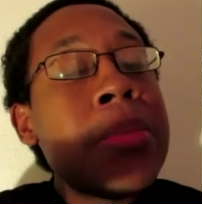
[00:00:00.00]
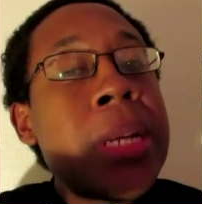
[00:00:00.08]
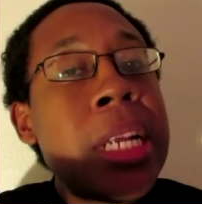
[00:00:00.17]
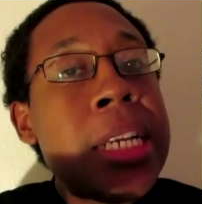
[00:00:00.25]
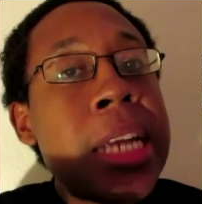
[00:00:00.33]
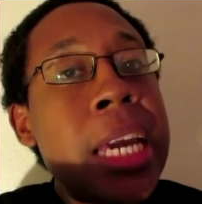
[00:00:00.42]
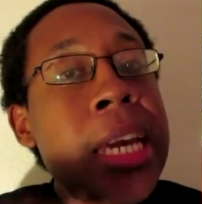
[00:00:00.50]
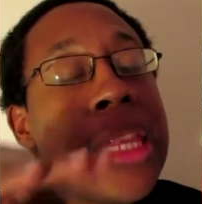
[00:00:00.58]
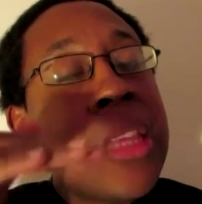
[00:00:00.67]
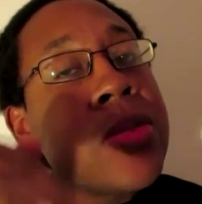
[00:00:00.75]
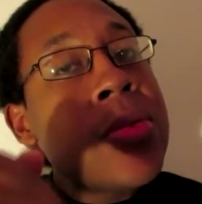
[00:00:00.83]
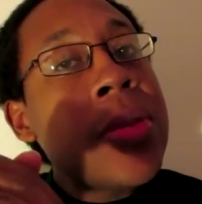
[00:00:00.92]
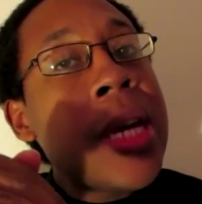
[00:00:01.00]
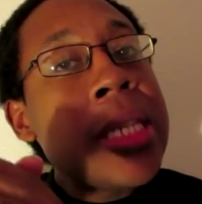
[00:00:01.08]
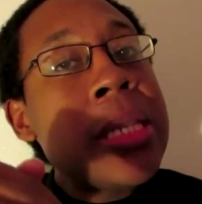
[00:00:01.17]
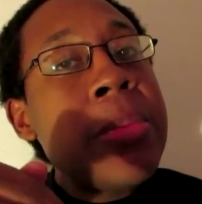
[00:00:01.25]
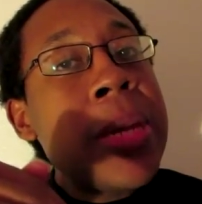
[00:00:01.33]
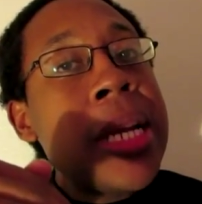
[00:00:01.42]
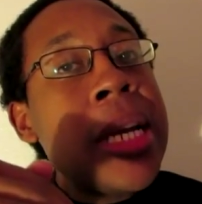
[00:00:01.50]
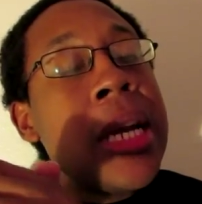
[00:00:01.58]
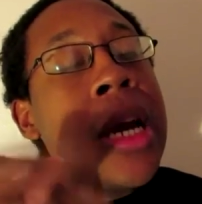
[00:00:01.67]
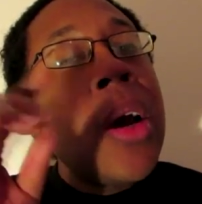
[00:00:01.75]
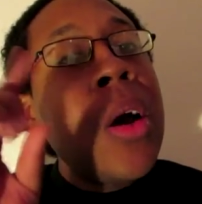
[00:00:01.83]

put a dent in the suitcase of money.